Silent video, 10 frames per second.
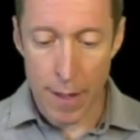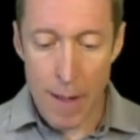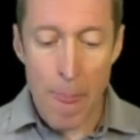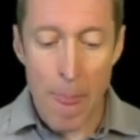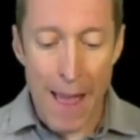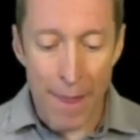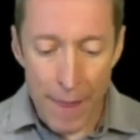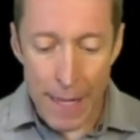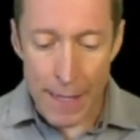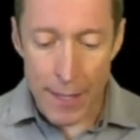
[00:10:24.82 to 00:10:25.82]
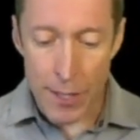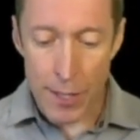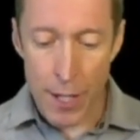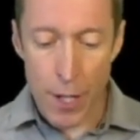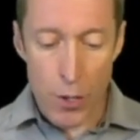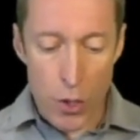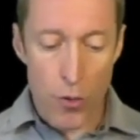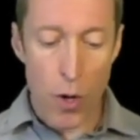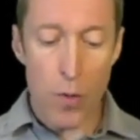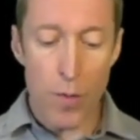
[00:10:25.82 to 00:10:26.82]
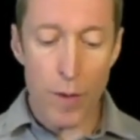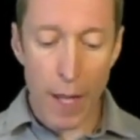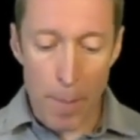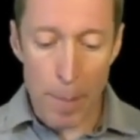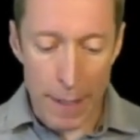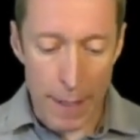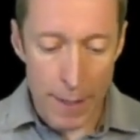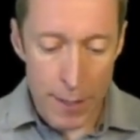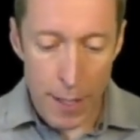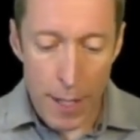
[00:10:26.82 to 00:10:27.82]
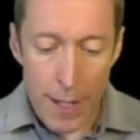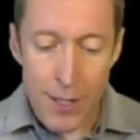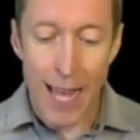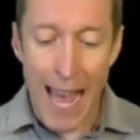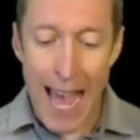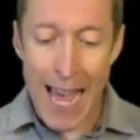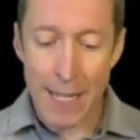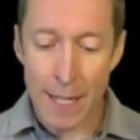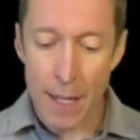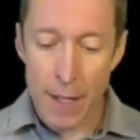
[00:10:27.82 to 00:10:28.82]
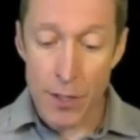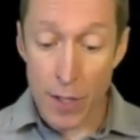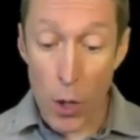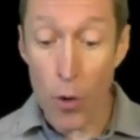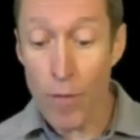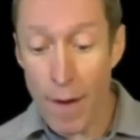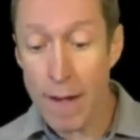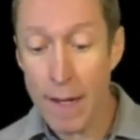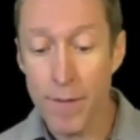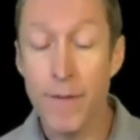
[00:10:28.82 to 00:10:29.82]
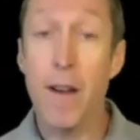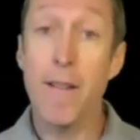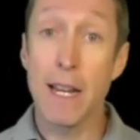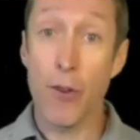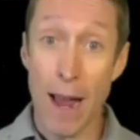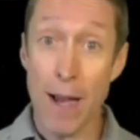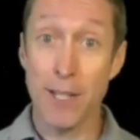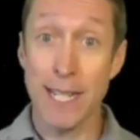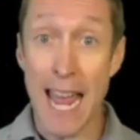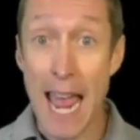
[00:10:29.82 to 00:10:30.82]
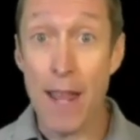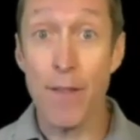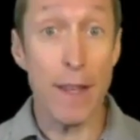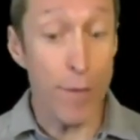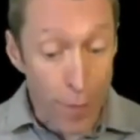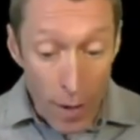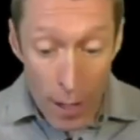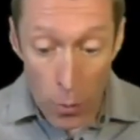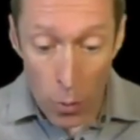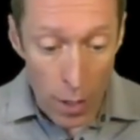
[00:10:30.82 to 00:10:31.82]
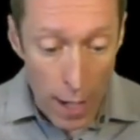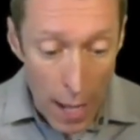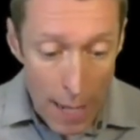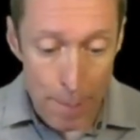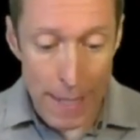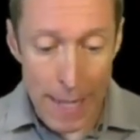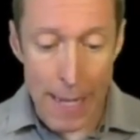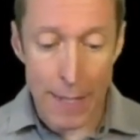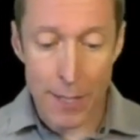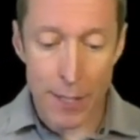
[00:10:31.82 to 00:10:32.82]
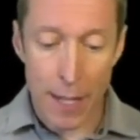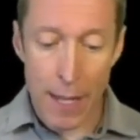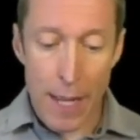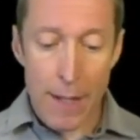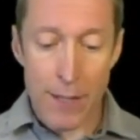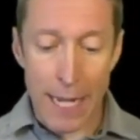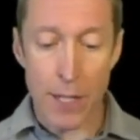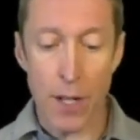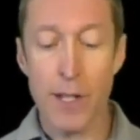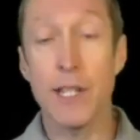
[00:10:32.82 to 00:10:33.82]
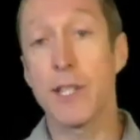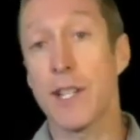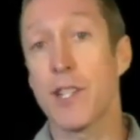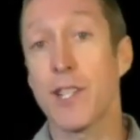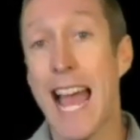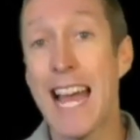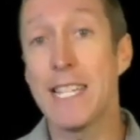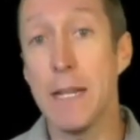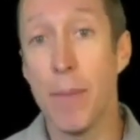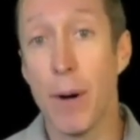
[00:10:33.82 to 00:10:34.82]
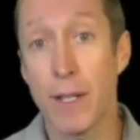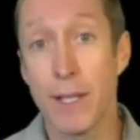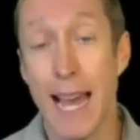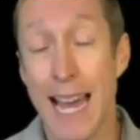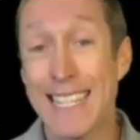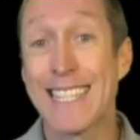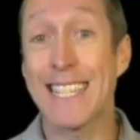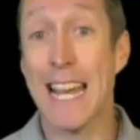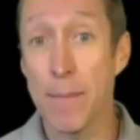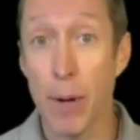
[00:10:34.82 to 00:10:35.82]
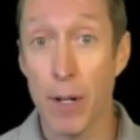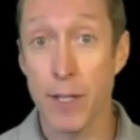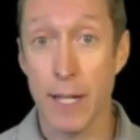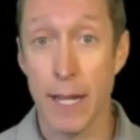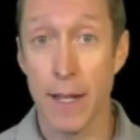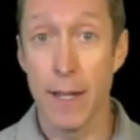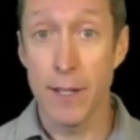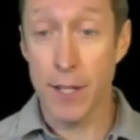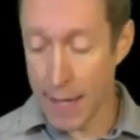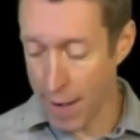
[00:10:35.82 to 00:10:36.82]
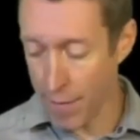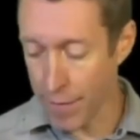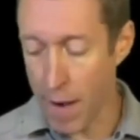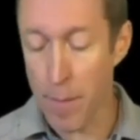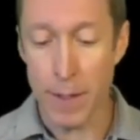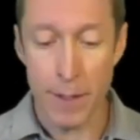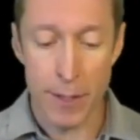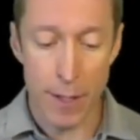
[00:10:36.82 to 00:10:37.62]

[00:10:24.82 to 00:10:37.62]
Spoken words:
And this drove companies to add to the already very crowded AV, firewall, and IPS technologies such as anti-bot and sandboxing to their environments.